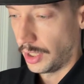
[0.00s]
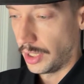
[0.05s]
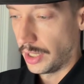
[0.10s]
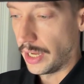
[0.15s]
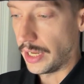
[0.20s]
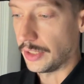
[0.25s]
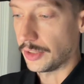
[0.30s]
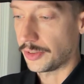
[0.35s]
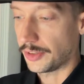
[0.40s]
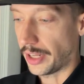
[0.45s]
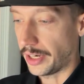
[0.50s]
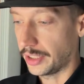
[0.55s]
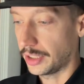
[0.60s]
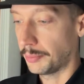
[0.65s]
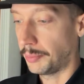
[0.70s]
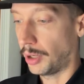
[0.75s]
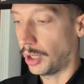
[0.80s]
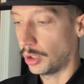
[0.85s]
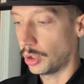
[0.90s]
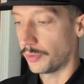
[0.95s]
And setting the
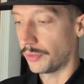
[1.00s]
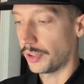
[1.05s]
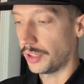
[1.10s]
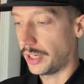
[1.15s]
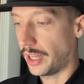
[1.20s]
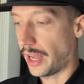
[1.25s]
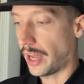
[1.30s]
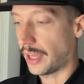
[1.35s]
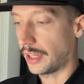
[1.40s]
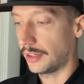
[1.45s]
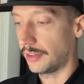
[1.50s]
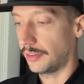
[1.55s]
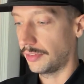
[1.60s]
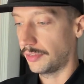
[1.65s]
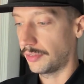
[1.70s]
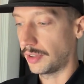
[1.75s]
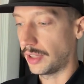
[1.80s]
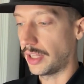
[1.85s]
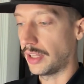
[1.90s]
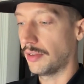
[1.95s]
ball over the net,
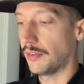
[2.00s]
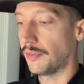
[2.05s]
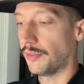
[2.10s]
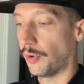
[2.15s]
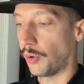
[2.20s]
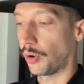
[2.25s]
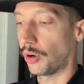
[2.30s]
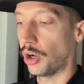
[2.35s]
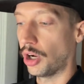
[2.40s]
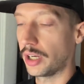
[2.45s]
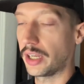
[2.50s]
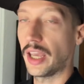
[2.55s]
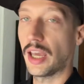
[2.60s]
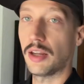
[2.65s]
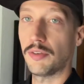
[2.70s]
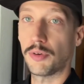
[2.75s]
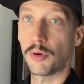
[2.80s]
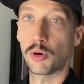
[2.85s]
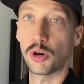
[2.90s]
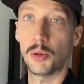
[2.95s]
for
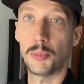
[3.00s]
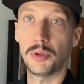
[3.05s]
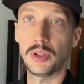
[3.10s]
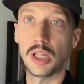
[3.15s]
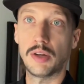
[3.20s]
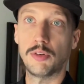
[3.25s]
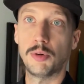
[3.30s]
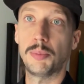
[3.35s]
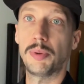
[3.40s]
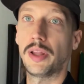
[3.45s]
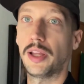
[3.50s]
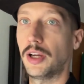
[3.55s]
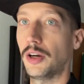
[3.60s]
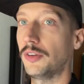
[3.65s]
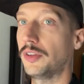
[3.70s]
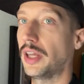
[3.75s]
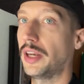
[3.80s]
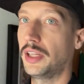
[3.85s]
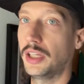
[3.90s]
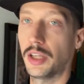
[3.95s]
open level
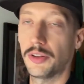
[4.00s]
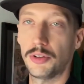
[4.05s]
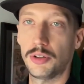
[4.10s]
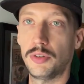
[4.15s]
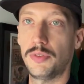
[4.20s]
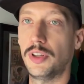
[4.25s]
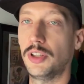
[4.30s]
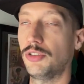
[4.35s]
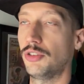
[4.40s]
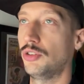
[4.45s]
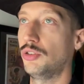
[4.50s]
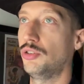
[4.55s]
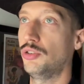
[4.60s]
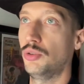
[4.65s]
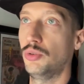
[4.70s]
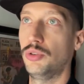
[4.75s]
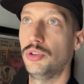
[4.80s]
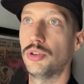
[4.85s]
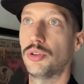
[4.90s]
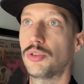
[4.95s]
players, any other division,
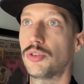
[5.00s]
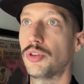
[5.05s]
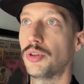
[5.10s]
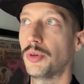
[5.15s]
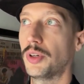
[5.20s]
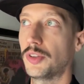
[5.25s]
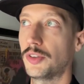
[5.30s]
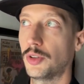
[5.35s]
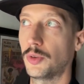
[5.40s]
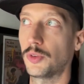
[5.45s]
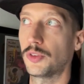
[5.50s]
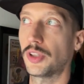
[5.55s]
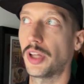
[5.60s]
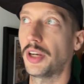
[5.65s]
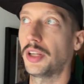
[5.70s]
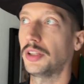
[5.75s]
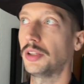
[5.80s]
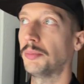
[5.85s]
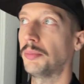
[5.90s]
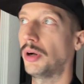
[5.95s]
juniors, there is no
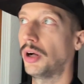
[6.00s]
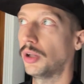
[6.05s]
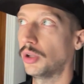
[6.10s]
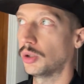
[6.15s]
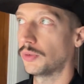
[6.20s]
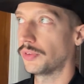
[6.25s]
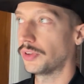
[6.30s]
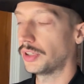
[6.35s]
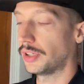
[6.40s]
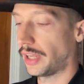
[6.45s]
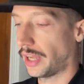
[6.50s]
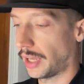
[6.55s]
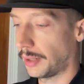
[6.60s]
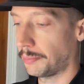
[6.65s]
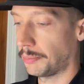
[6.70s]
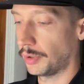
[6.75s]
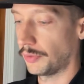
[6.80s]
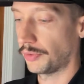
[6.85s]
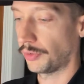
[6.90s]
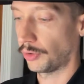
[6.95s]
setting the ball over the
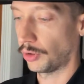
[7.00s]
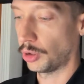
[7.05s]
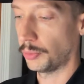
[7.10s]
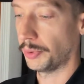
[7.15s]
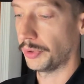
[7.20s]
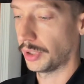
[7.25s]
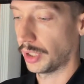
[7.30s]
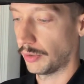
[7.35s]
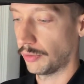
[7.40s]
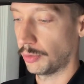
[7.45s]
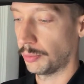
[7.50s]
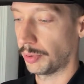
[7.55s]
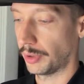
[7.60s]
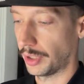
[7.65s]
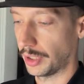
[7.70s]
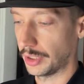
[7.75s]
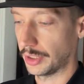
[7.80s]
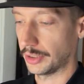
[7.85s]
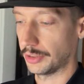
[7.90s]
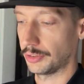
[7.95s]
net, but for open level
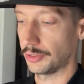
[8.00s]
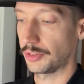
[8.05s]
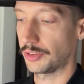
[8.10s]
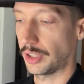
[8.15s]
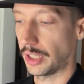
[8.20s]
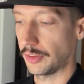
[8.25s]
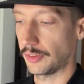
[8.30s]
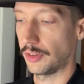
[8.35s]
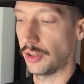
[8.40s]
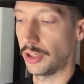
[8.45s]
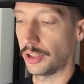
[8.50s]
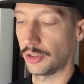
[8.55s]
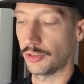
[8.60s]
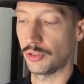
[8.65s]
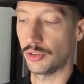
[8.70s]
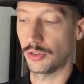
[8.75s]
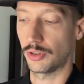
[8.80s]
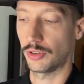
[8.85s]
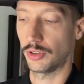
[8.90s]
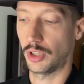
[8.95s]
players, as long
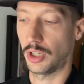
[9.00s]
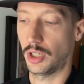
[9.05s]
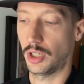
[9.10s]
as